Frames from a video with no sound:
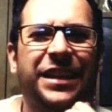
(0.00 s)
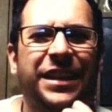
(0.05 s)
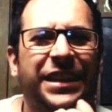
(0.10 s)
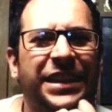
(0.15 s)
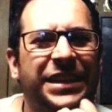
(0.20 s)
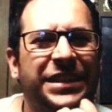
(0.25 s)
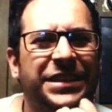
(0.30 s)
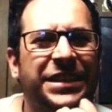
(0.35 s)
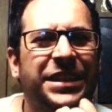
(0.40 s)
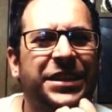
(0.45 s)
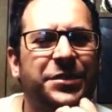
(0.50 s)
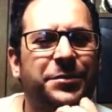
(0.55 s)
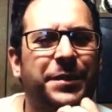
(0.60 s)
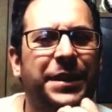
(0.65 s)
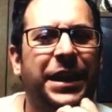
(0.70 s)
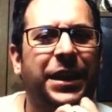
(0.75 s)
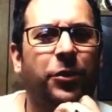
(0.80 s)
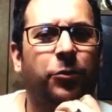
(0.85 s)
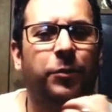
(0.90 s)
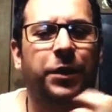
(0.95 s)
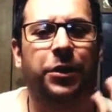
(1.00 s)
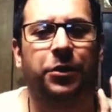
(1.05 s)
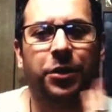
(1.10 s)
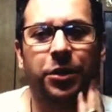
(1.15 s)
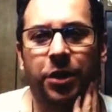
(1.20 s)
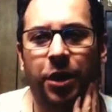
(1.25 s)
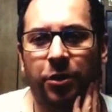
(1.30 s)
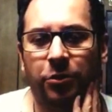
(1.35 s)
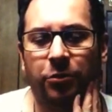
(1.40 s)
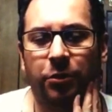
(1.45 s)
this leaves me in a weird
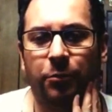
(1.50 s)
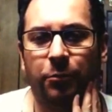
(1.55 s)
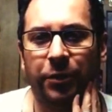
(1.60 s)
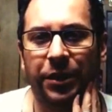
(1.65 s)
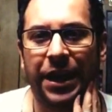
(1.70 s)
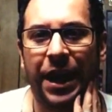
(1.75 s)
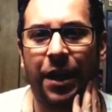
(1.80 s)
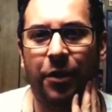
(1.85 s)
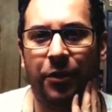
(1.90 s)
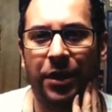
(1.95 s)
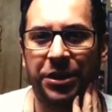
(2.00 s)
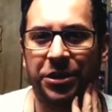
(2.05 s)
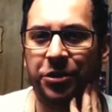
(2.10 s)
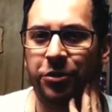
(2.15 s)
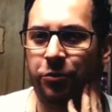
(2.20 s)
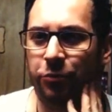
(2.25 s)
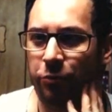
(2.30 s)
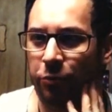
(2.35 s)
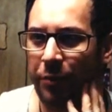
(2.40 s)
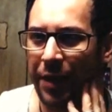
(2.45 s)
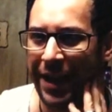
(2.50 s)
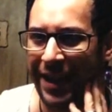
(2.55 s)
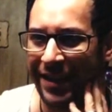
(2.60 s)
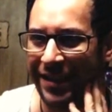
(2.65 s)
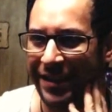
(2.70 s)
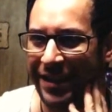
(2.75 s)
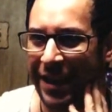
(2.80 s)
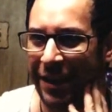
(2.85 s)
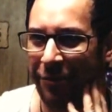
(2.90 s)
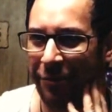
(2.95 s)
conundrum with how I should
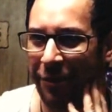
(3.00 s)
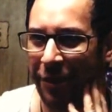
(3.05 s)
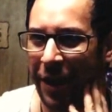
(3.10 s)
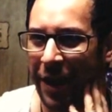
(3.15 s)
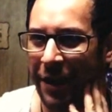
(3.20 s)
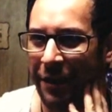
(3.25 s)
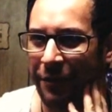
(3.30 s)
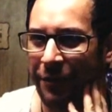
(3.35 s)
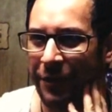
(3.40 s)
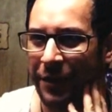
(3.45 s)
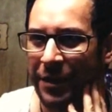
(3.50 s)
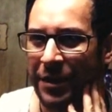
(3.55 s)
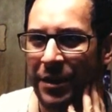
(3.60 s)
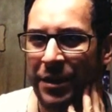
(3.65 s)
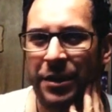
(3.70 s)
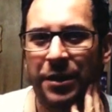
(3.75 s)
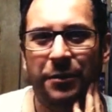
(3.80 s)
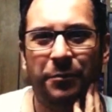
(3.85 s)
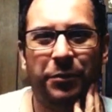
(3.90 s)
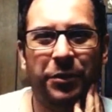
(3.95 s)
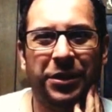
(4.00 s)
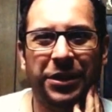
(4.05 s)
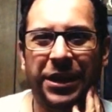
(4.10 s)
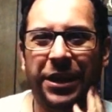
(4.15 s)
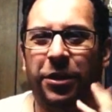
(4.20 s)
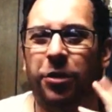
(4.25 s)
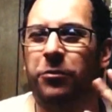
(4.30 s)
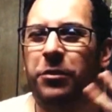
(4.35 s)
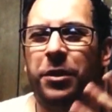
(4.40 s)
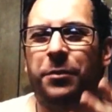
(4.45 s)
rate Dead or Alive. Because I
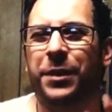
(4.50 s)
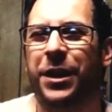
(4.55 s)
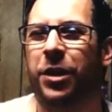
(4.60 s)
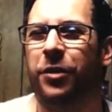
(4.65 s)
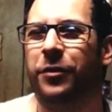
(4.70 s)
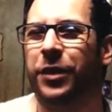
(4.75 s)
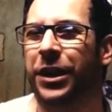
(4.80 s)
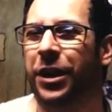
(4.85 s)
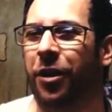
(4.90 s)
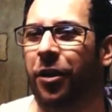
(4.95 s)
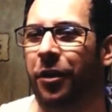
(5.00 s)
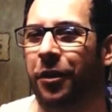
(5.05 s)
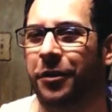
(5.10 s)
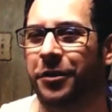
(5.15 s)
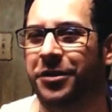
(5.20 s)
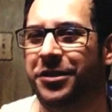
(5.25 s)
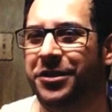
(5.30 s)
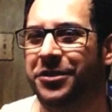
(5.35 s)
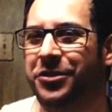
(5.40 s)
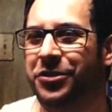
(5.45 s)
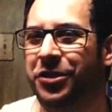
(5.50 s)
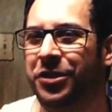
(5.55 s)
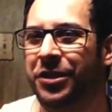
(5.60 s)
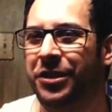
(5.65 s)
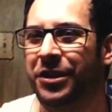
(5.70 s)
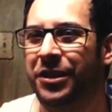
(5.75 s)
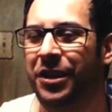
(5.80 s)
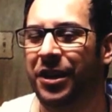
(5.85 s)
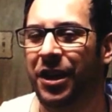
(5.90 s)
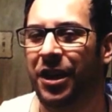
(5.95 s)
don't want to be overly harsh
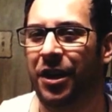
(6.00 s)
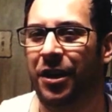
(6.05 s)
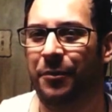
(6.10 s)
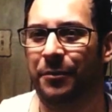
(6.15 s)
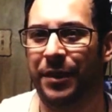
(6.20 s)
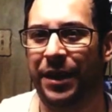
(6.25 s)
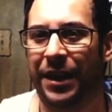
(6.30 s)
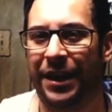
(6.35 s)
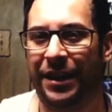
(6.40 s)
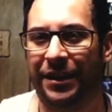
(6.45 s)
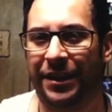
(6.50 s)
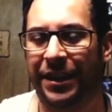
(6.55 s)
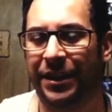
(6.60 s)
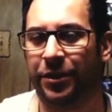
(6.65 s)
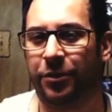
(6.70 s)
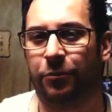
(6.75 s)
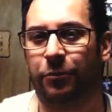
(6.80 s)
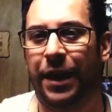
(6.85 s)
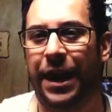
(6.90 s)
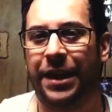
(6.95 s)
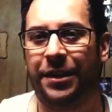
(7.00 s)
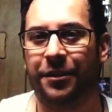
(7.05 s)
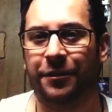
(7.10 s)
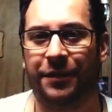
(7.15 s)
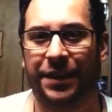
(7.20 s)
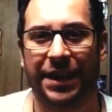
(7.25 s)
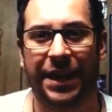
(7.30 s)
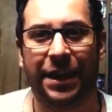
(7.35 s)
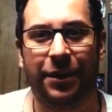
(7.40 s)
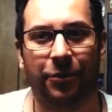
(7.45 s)
and get the wrath of
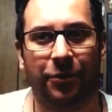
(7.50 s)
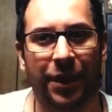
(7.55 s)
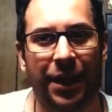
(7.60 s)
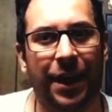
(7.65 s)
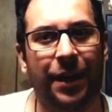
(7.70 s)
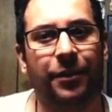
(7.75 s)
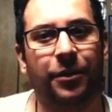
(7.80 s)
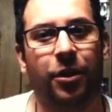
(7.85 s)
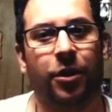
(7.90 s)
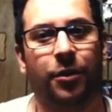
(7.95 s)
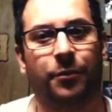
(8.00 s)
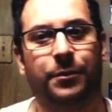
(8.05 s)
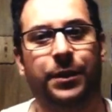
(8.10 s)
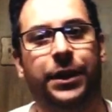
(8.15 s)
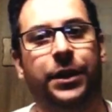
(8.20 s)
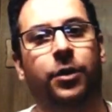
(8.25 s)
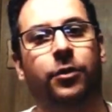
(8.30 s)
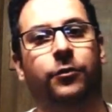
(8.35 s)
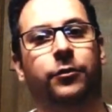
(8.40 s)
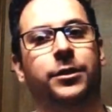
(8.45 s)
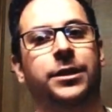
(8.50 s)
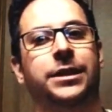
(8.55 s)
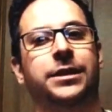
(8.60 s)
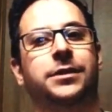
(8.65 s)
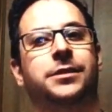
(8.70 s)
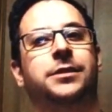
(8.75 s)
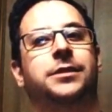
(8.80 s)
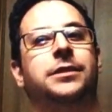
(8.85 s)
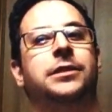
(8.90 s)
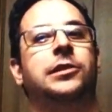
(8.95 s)
the internet on me over
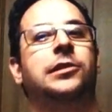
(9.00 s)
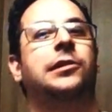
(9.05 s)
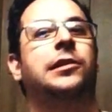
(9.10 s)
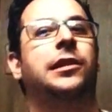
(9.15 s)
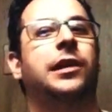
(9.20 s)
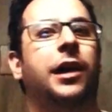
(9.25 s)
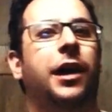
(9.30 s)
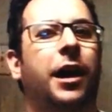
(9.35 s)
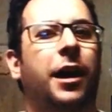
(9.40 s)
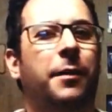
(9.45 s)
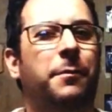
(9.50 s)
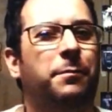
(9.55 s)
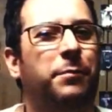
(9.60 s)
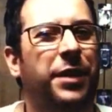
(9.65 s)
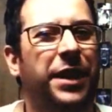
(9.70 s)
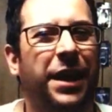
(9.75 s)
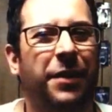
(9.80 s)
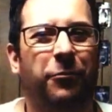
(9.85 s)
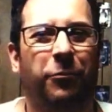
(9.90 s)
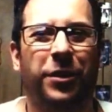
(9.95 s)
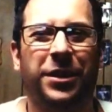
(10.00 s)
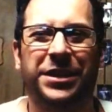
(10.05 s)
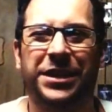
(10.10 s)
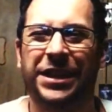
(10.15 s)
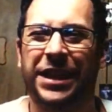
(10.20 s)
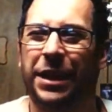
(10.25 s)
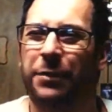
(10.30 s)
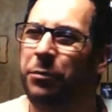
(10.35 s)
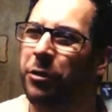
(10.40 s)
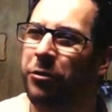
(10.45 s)
this. But I wasn't
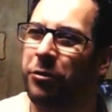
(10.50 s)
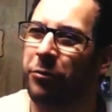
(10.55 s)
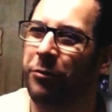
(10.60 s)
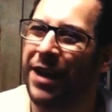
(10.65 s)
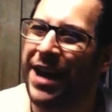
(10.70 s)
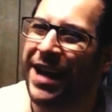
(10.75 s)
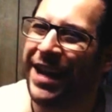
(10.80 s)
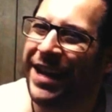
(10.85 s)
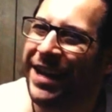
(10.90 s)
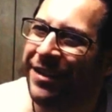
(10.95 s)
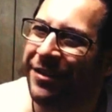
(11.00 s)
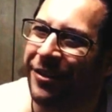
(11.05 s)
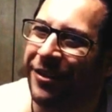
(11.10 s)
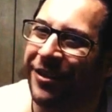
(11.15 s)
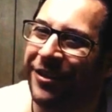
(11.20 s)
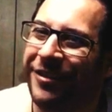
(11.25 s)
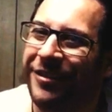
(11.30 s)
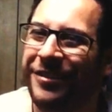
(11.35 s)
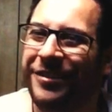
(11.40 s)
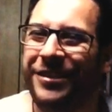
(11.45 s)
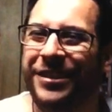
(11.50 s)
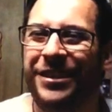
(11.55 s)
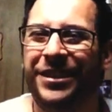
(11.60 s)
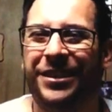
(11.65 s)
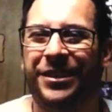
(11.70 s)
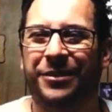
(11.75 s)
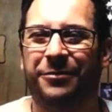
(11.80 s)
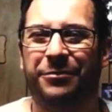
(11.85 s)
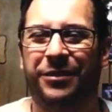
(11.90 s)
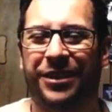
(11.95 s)
that blown away either,
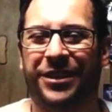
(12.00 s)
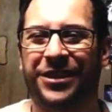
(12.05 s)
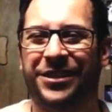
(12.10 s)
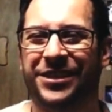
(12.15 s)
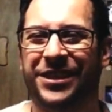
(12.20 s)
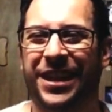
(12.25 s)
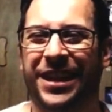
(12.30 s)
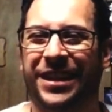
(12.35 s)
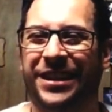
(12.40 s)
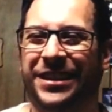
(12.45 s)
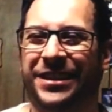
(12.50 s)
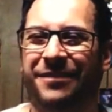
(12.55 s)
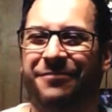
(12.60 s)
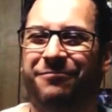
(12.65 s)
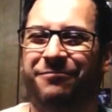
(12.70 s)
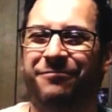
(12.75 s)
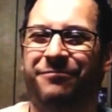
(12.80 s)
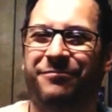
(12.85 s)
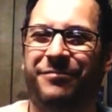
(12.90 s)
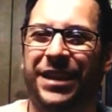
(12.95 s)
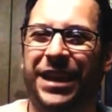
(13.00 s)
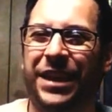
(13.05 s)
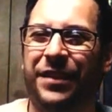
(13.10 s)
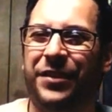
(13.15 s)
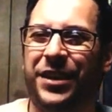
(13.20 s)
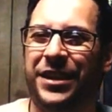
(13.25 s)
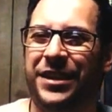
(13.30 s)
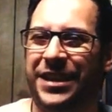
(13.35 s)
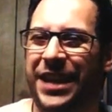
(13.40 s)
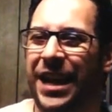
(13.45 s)
because like
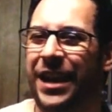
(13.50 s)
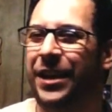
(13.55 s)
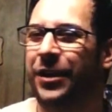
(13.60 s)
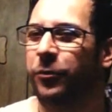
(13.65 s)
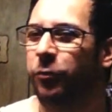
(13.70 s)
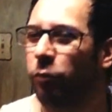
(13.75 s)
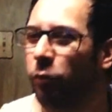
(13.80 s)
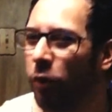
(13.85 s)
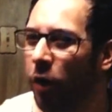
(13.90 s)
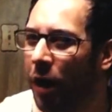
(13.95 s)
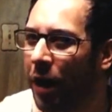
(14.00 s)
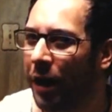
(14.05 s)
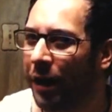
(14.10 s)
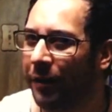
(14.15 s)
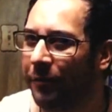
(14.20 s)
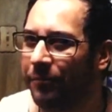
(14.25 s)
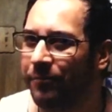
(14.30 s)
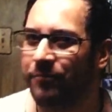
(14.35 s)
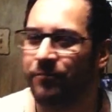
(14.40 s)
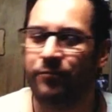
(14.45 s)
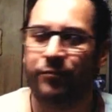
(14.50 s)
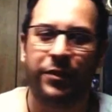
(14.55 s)
even Tekken 1...